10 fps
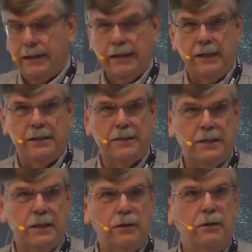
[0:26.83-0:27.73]
And
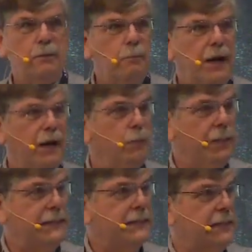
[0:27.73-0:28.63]
so my
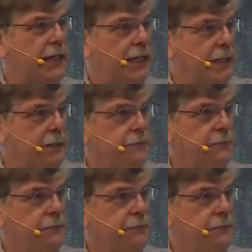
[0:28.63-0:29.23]
one slide